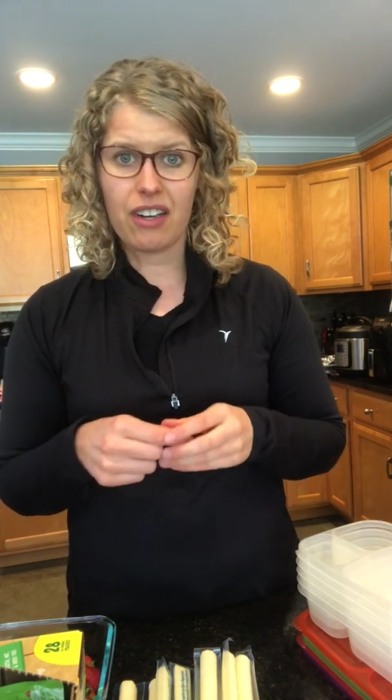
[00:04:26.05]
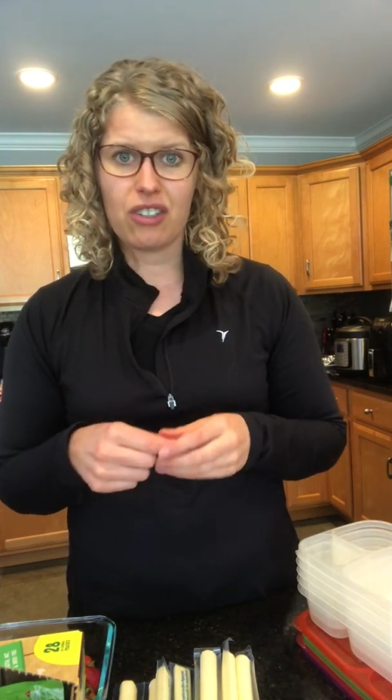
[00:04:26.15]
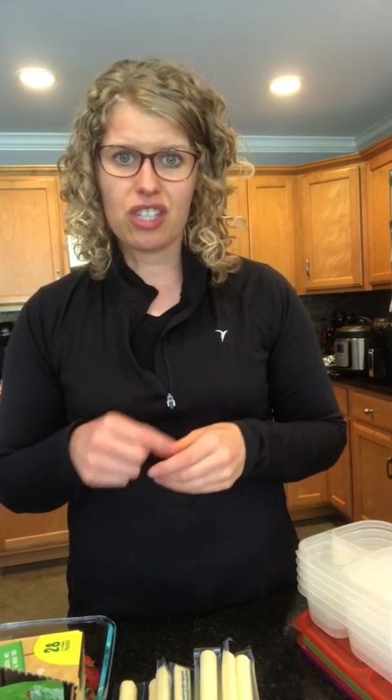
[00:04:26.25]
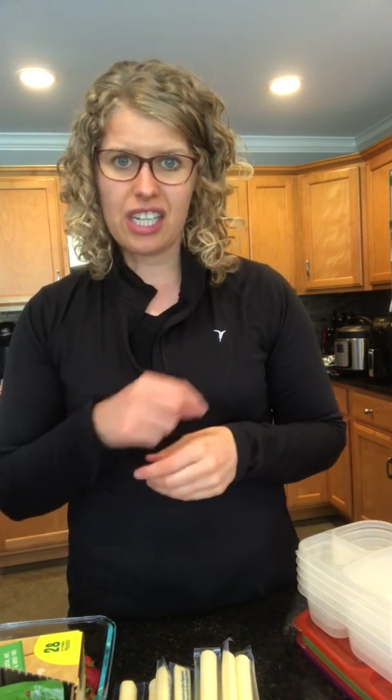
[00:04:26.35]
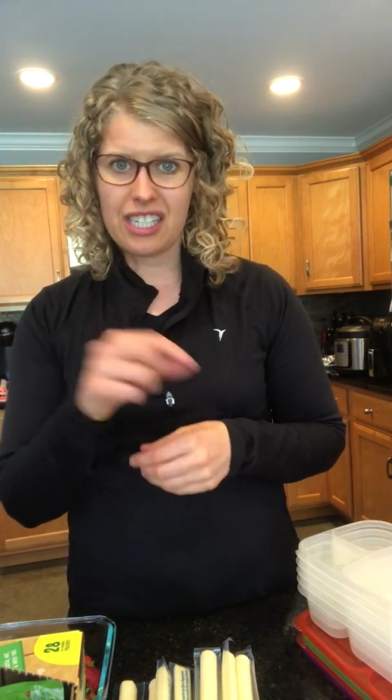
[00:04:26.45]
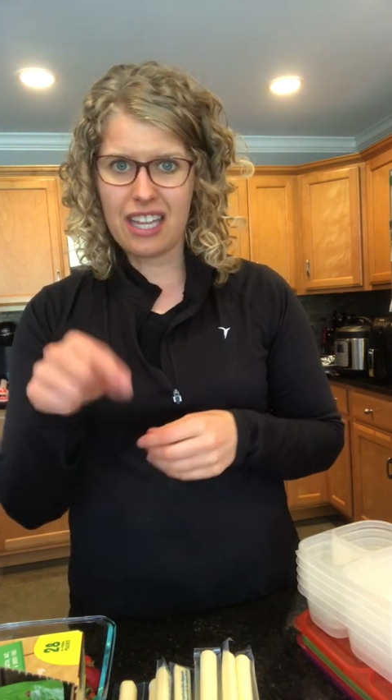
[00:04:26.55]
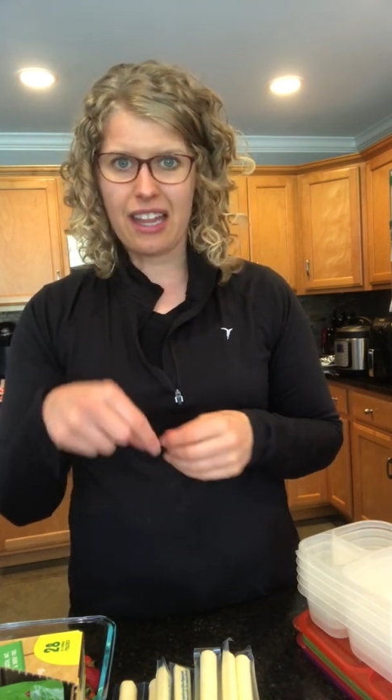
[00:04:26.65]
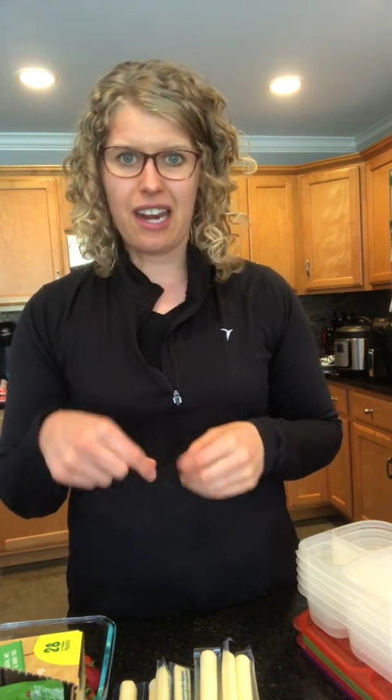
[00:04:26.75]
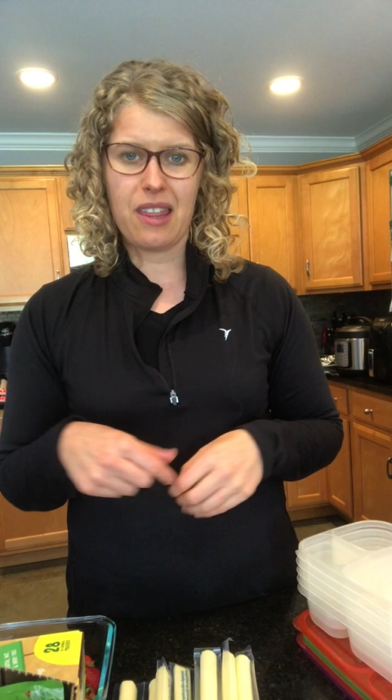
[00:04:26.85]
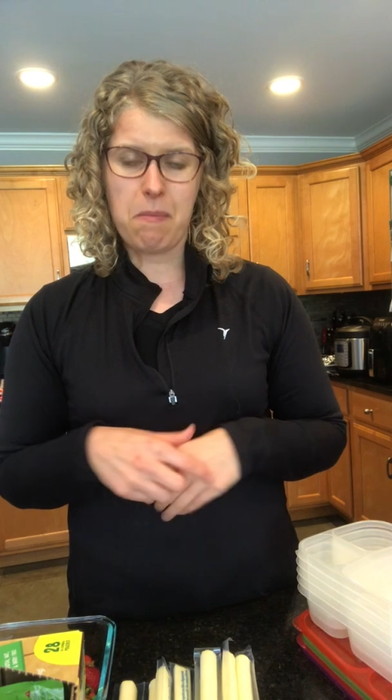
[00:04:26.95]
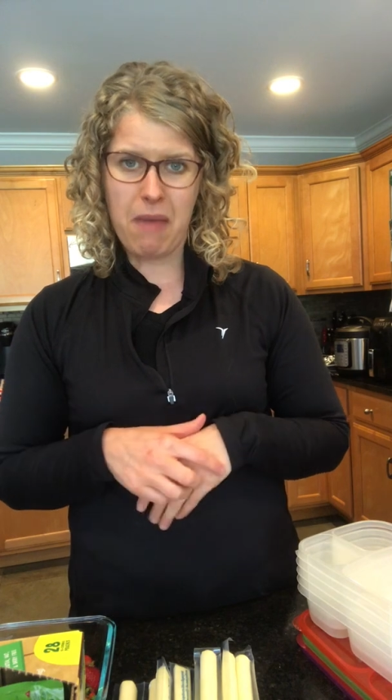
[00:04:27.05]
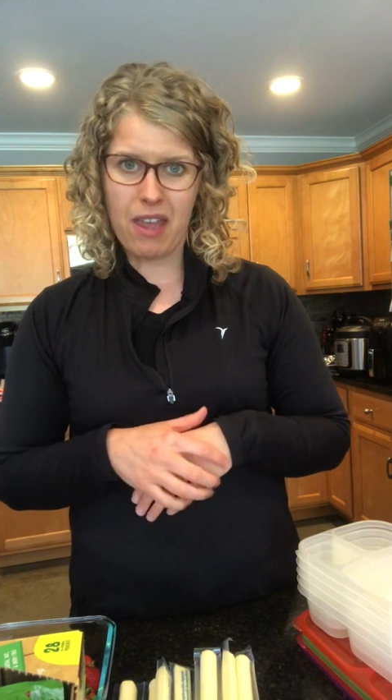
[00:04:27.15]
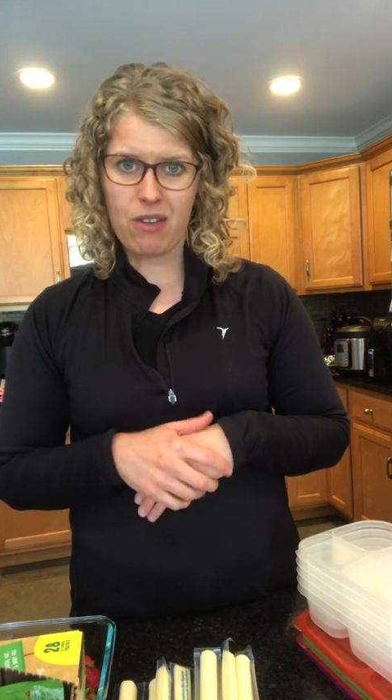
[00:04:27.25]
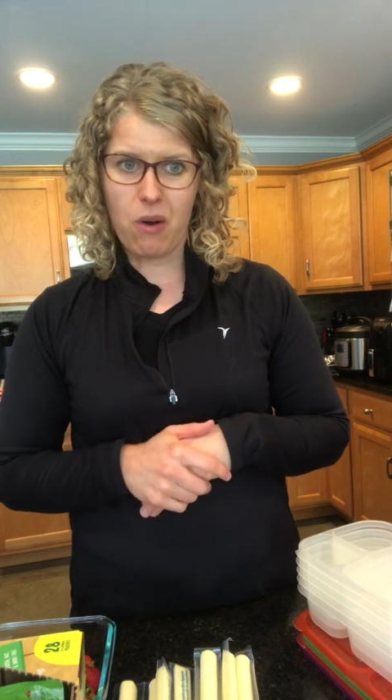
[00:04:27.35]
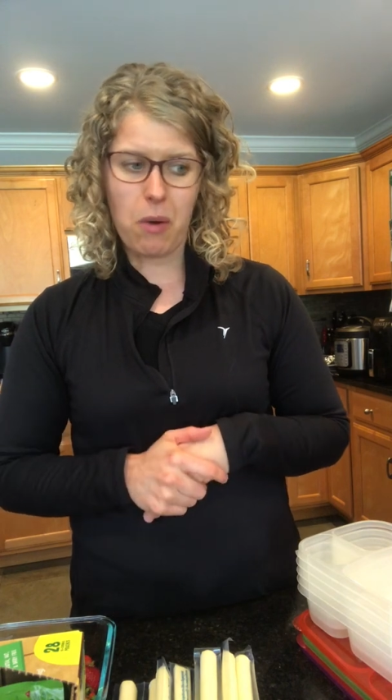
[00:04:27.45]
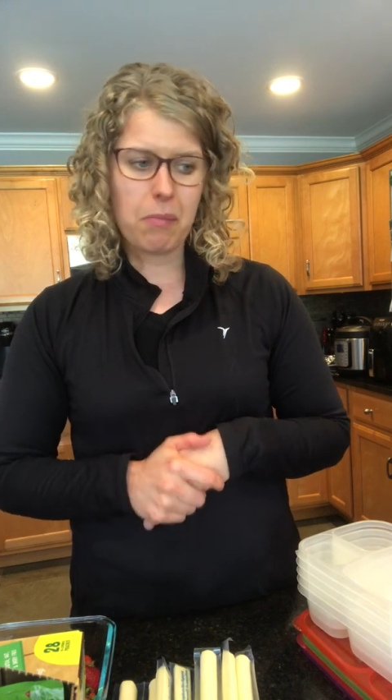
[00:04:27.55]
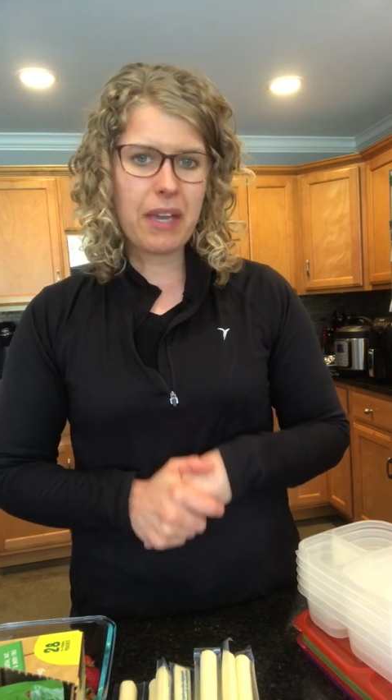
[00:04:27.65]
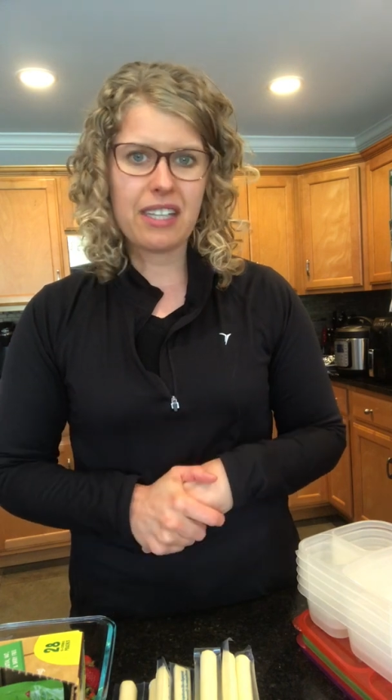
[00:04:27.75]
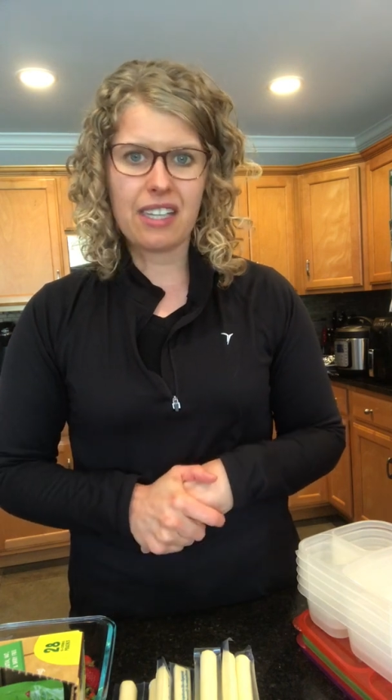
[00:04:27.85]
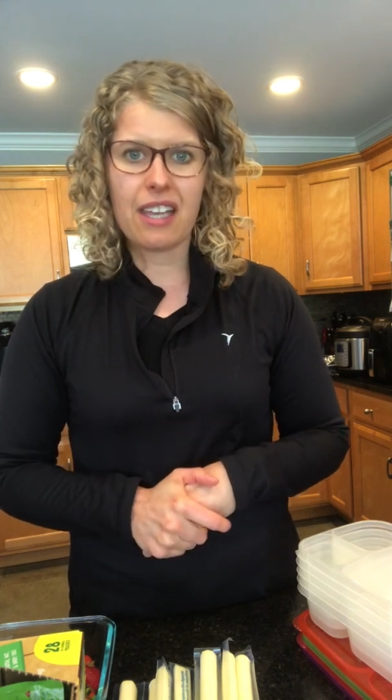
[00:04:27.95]
little cheese, and letting them make their own
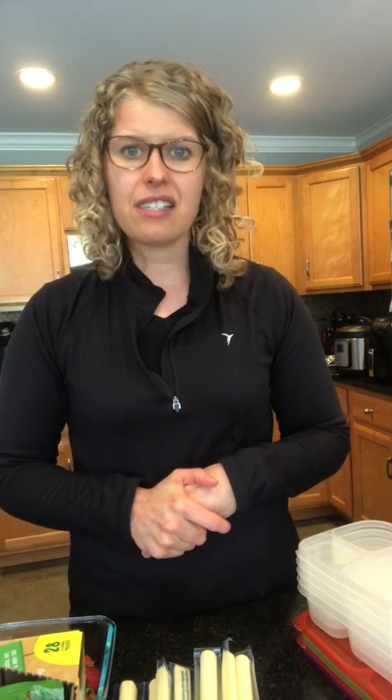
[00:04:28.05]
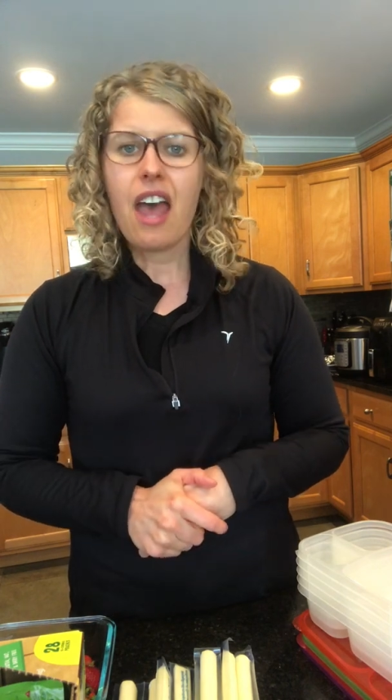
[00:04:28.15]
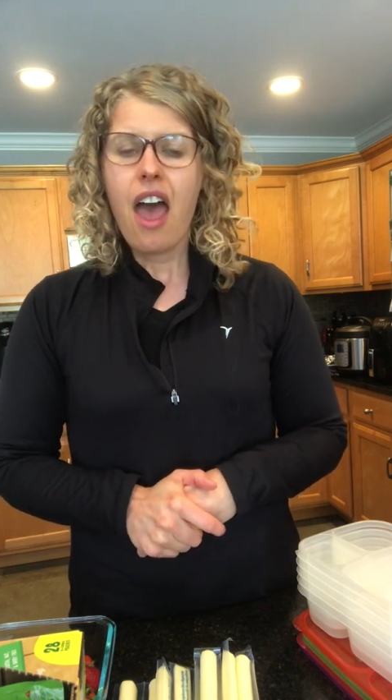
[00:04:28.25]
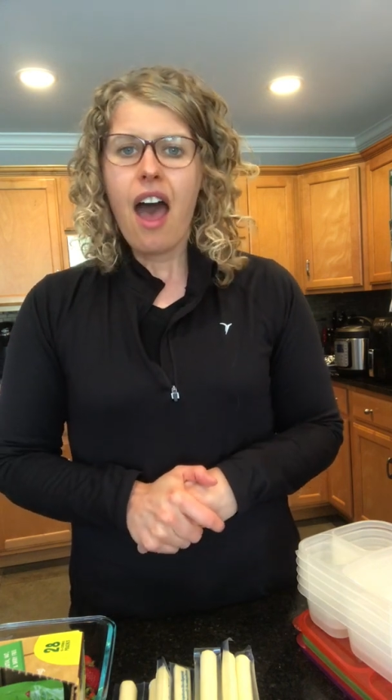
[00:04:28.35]
pizzas.